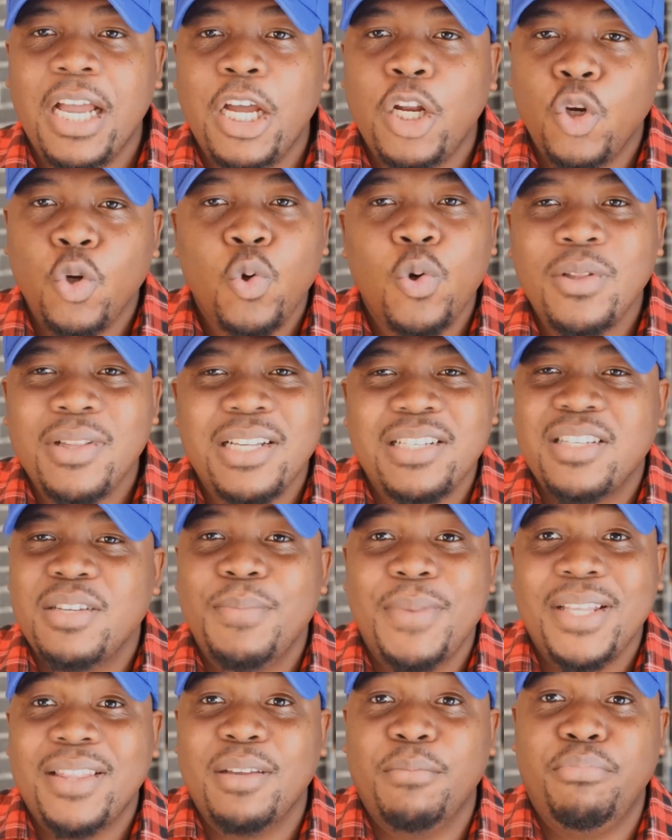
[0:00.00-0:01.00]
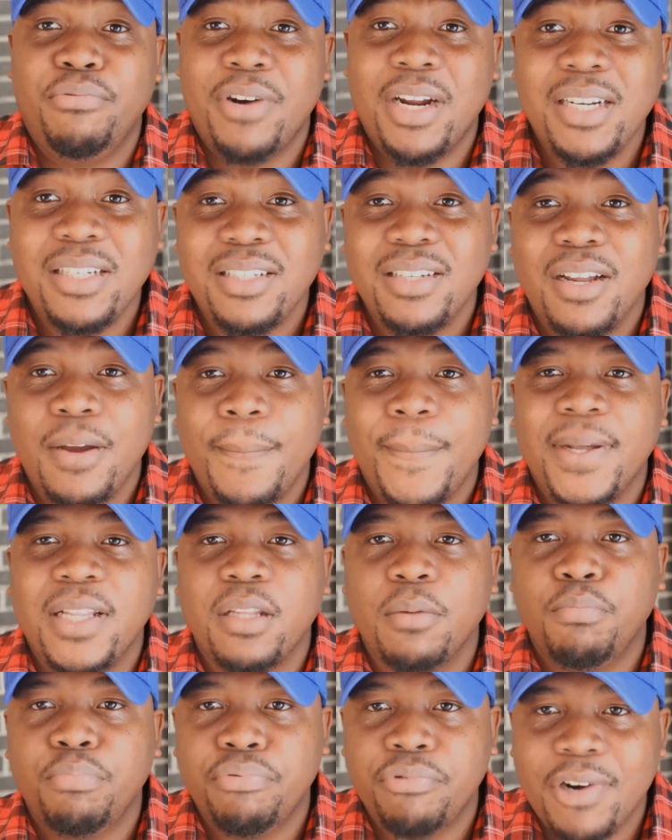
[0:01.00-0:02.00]
a logo doesn't make the brand, but
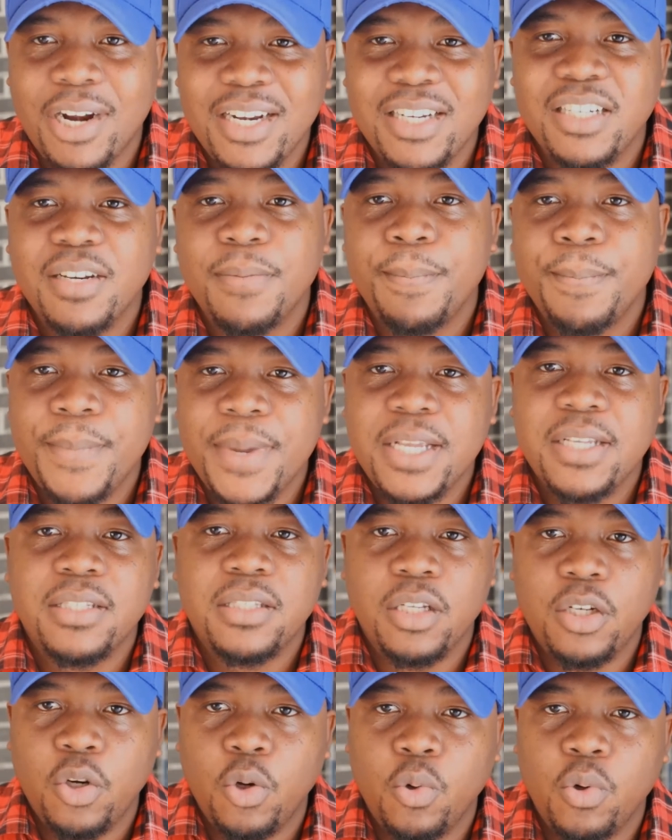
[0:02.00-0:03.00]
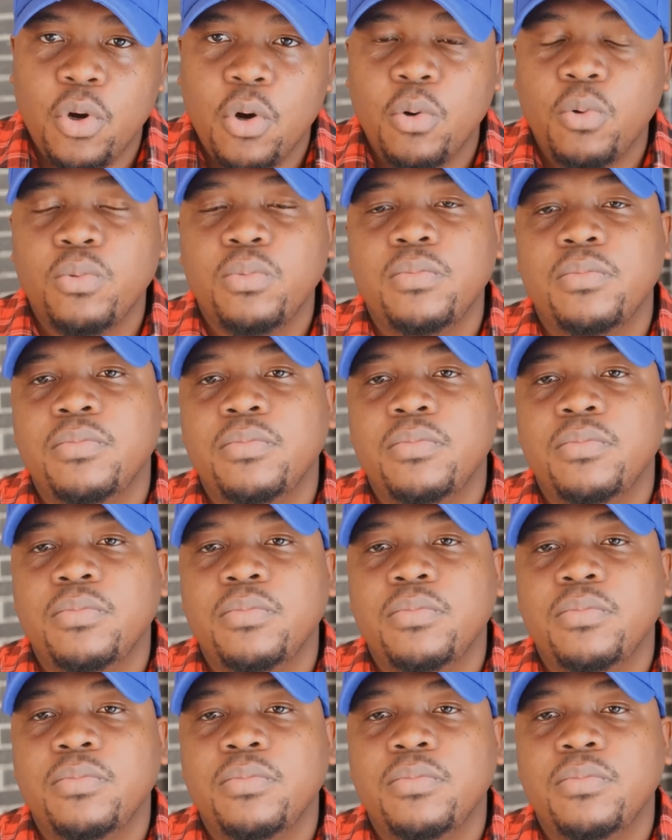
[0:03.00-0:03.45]
the brand makes the logo.